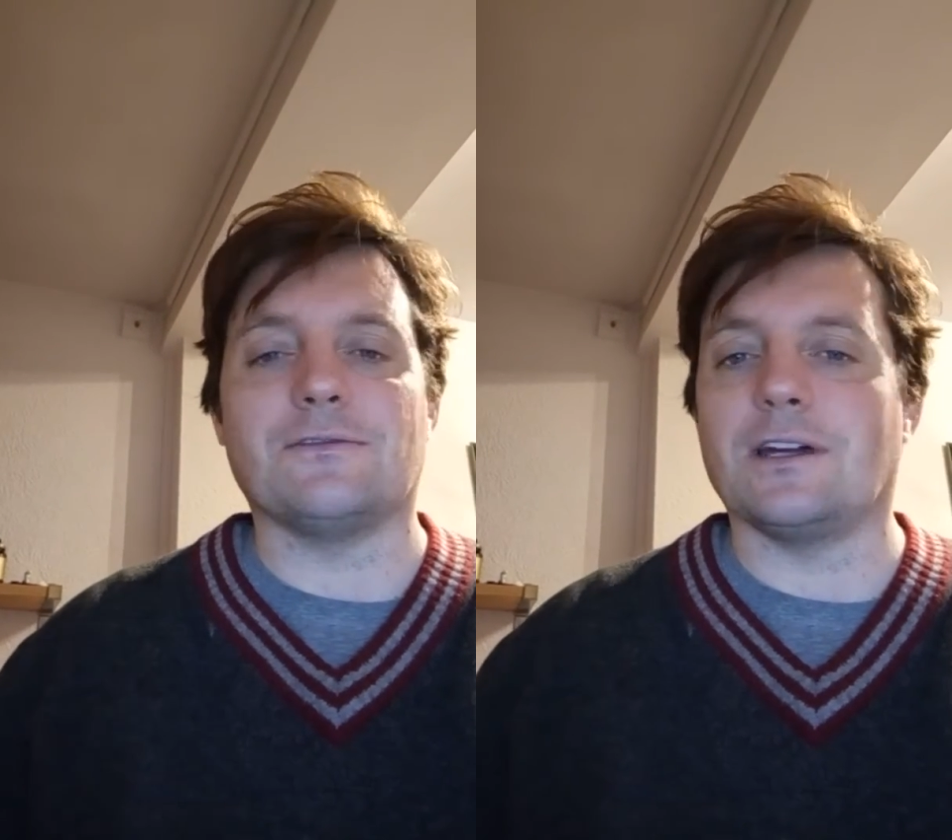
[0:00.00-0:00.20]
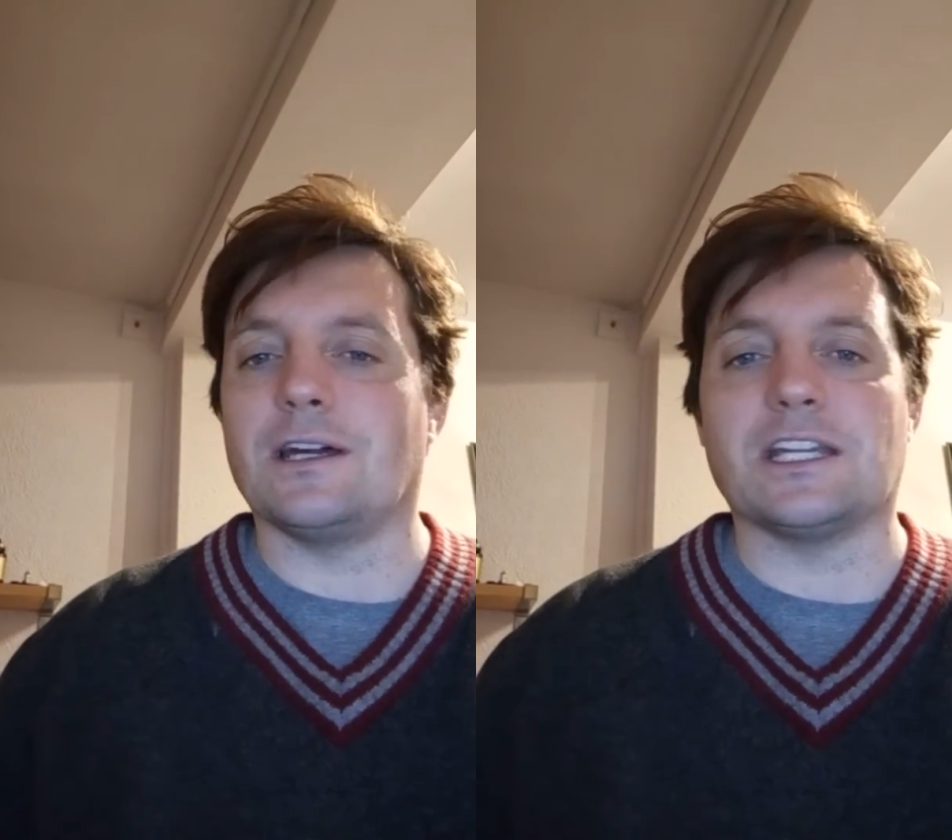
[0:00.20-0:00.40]

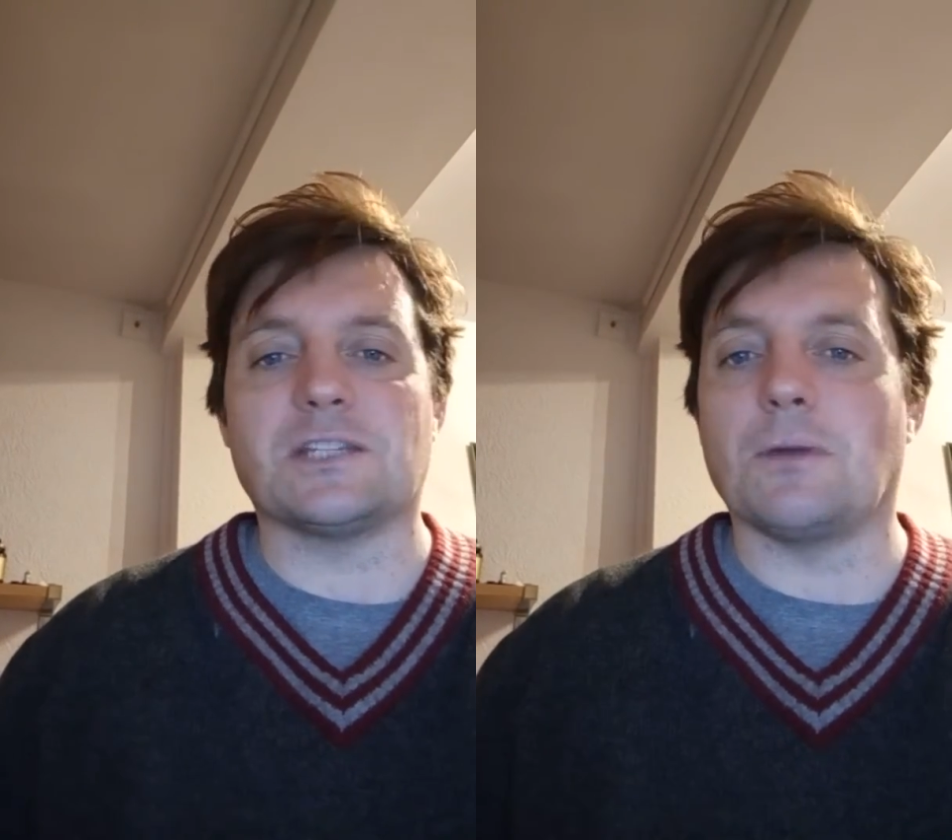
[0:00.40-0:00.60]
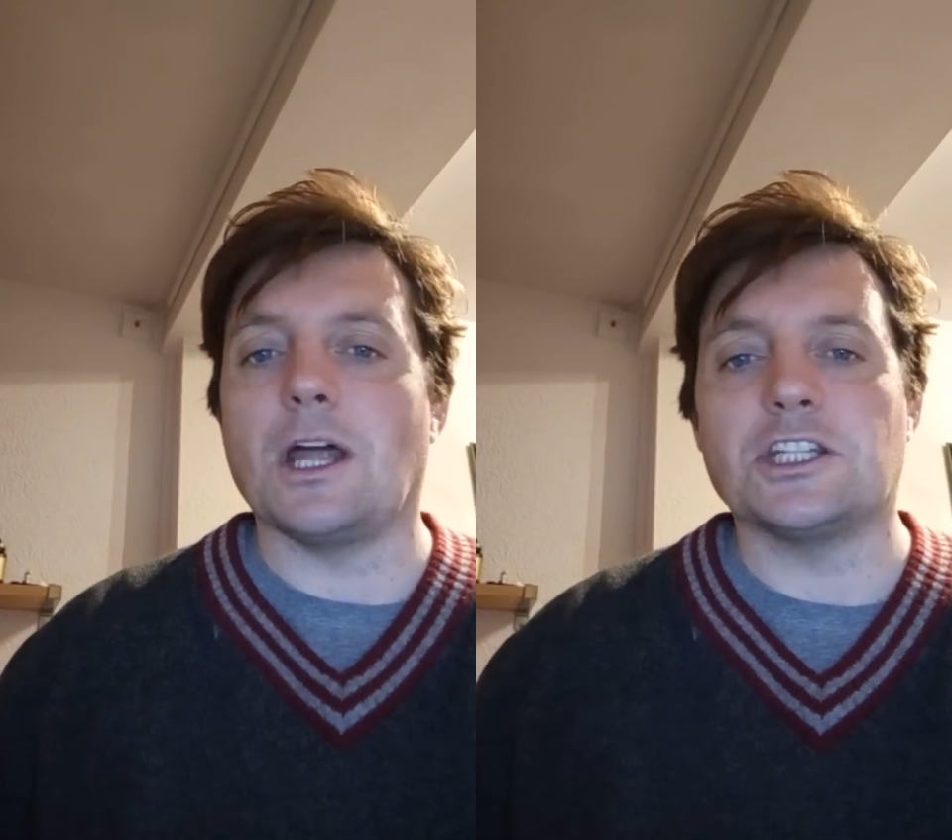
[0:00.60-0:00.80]

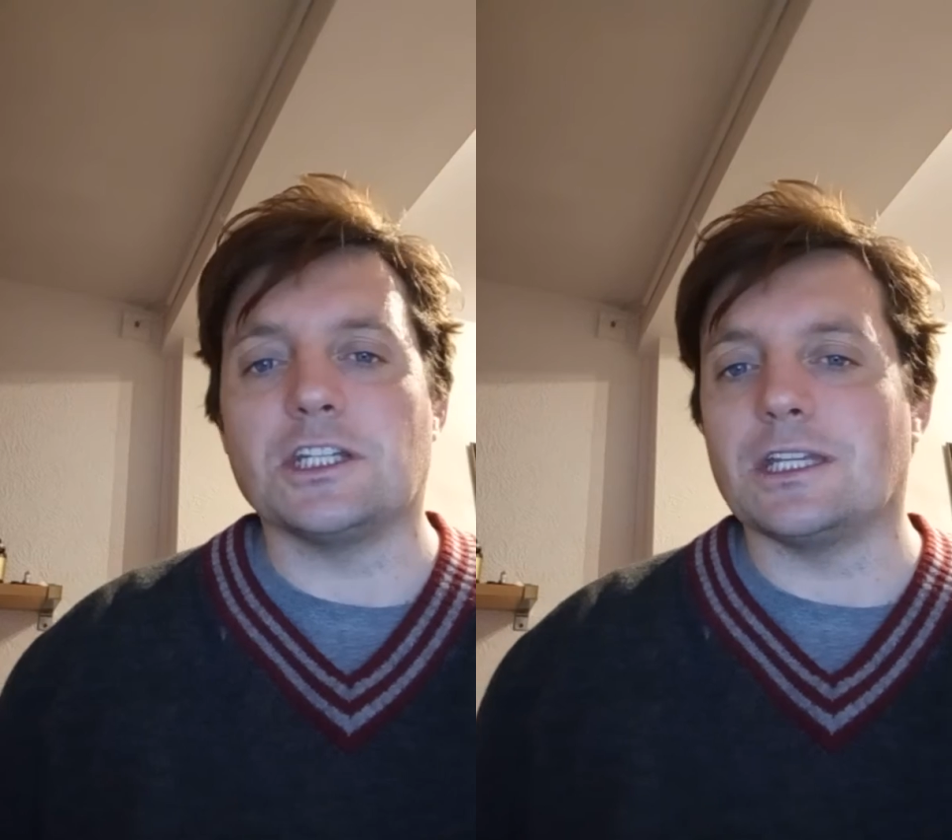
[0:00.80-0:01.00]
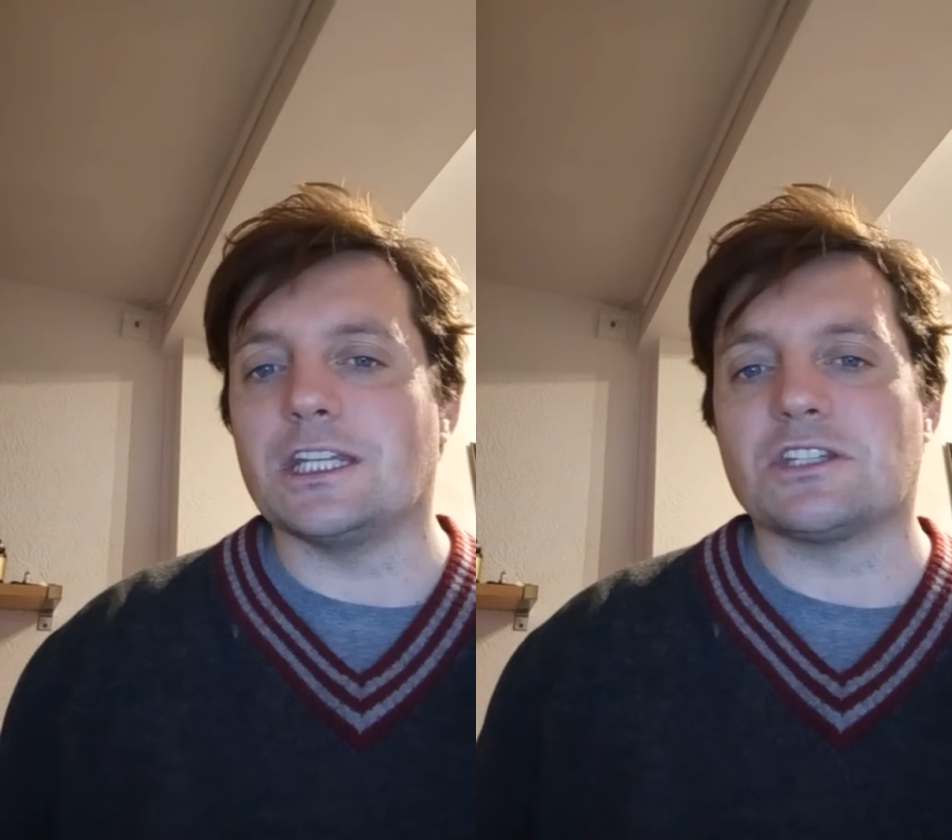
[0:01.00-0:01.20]
expression
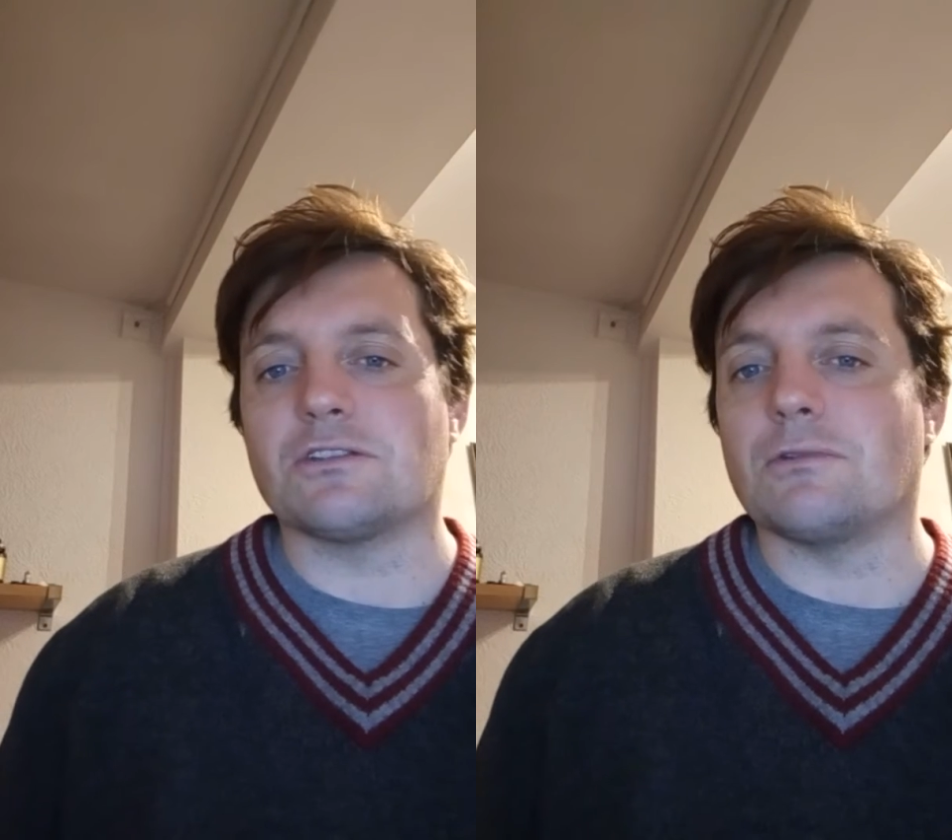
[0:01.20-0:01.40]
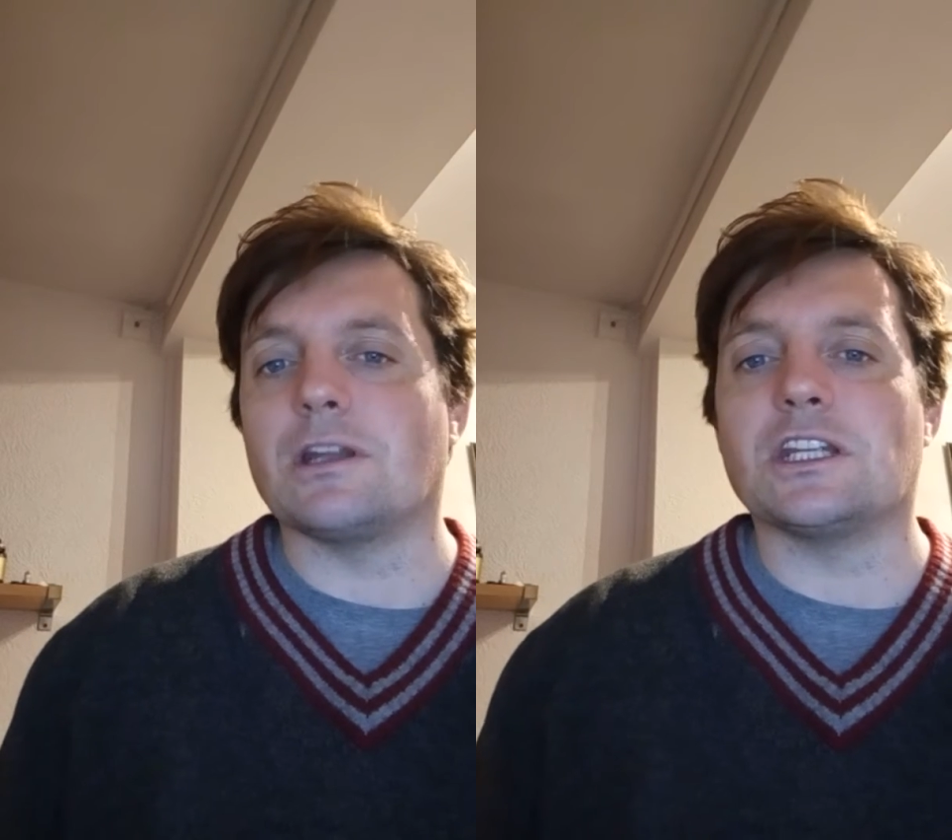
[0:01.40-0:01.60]
in this
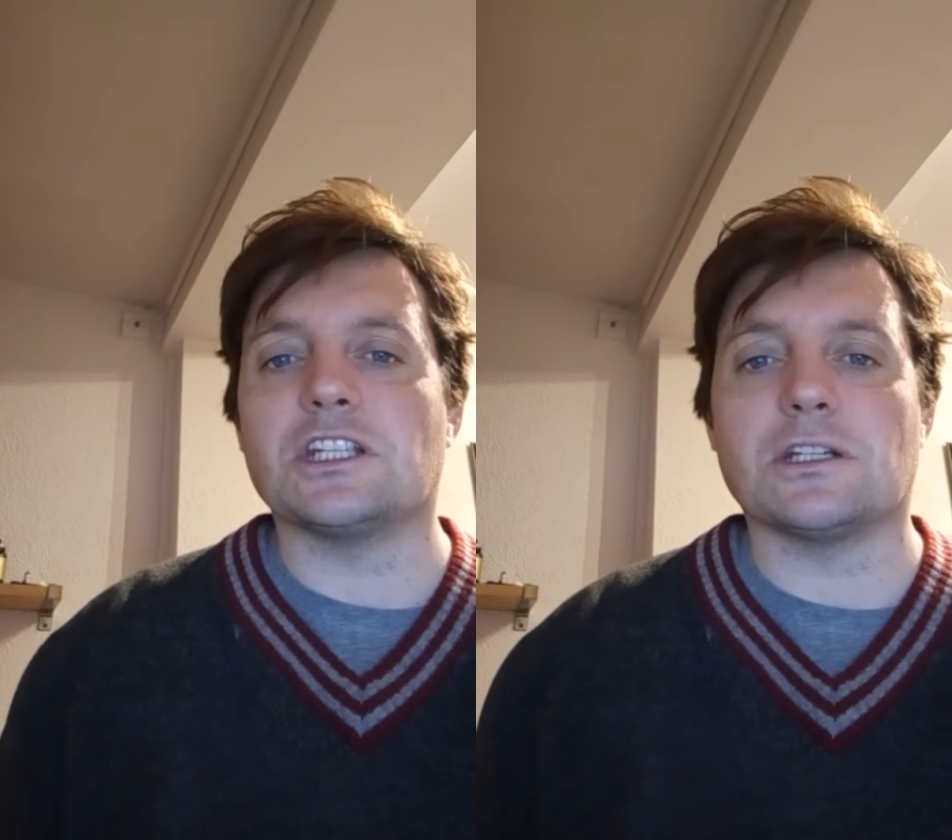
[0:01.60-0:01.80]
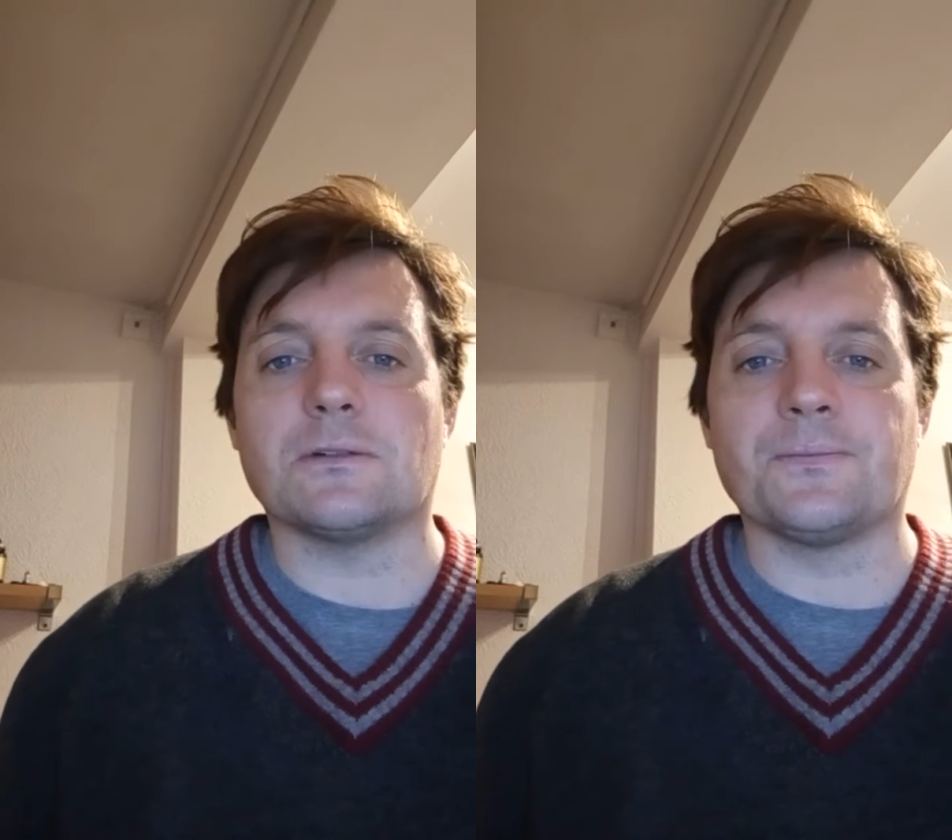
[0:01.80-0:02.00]

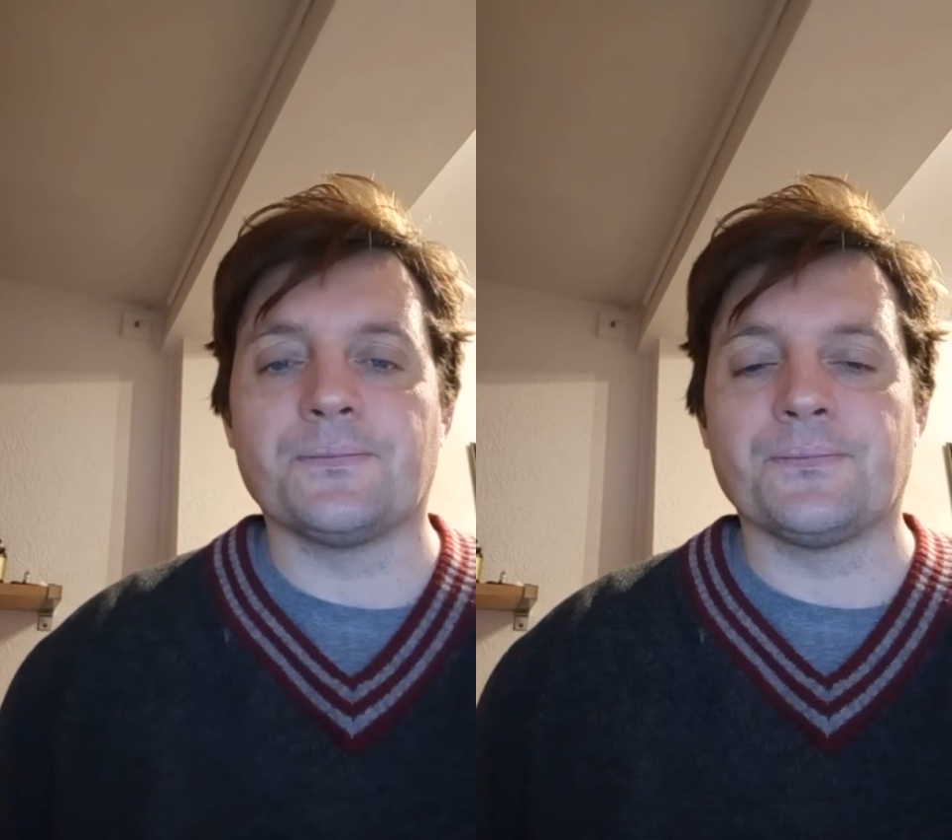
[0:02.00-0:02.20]
rendition.